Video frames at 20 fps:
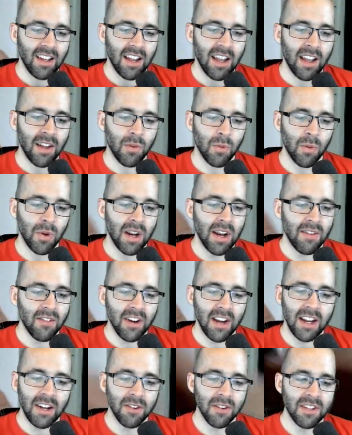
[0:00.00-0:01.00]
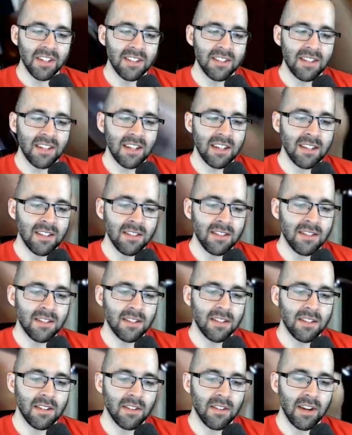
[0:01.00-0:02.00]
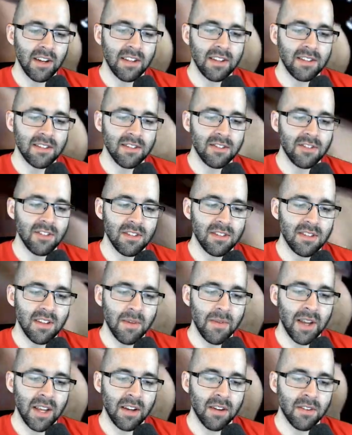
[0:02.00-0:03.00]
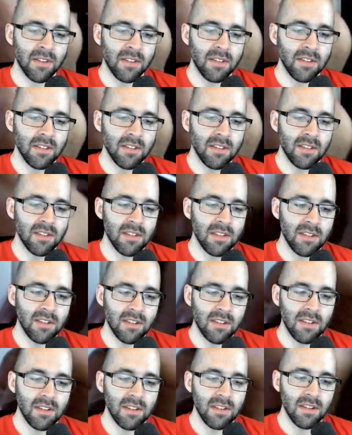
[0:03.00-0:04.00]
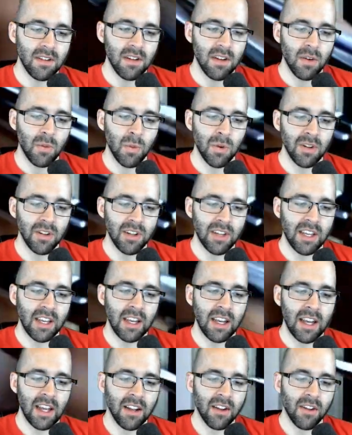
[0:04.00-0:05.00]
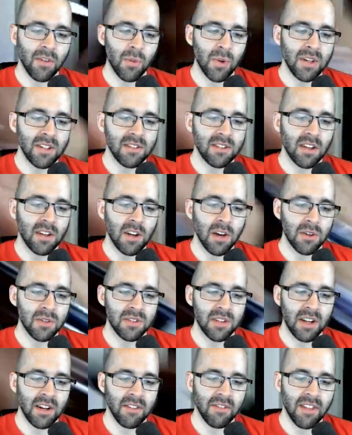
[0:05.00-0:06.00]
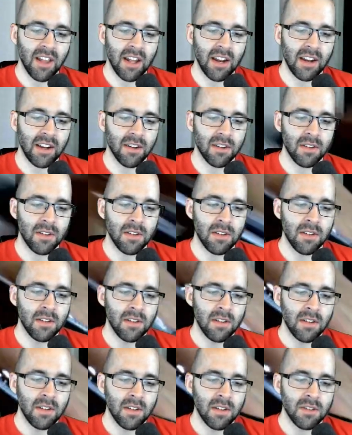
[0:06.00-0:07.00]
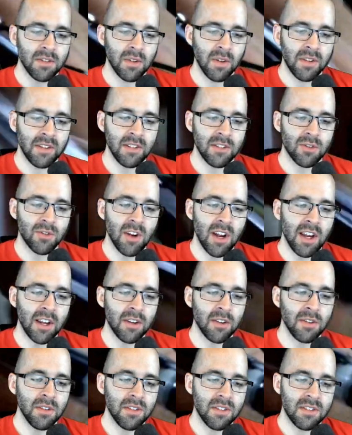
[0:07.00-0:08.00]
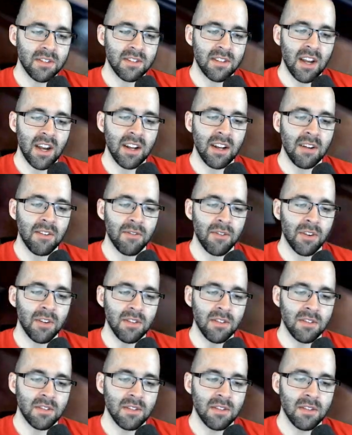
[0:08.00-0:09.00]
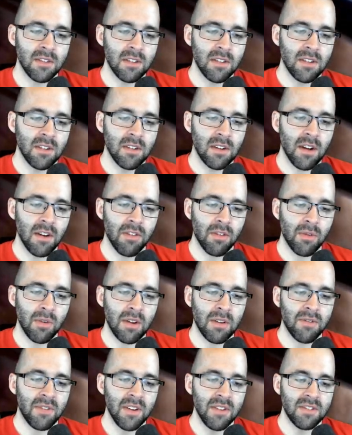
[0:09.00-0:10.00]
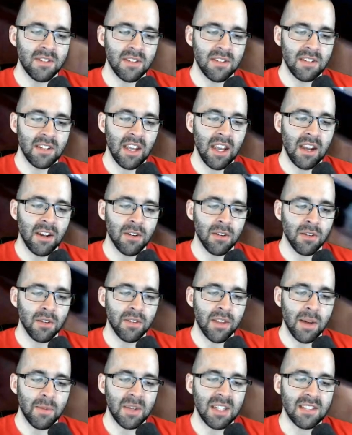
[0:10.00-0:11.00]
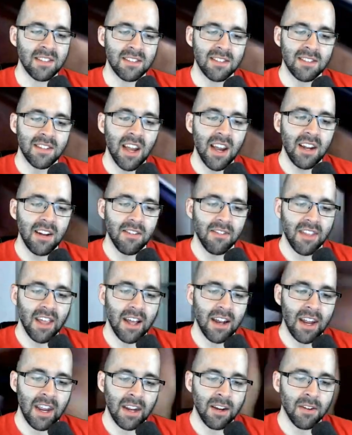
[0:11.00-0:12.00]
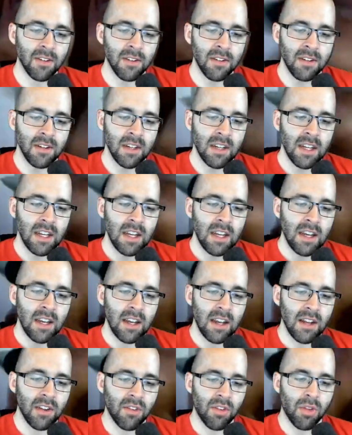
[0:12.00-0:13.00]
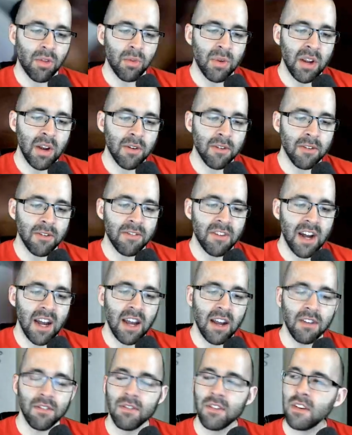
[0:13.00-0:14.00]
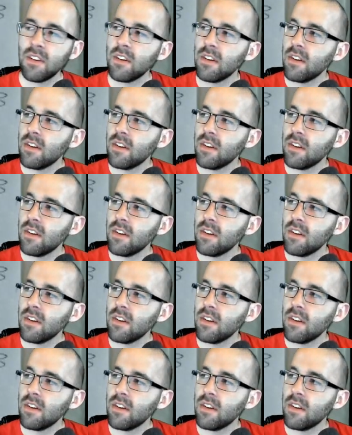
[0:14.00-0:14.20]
And whatever angle this is, right, this is just some angle, we're looking at what is the cosine of that angle. So in this triangle, the sine inverse of 3/5 is the angle. That means sine of that angle is 3/5.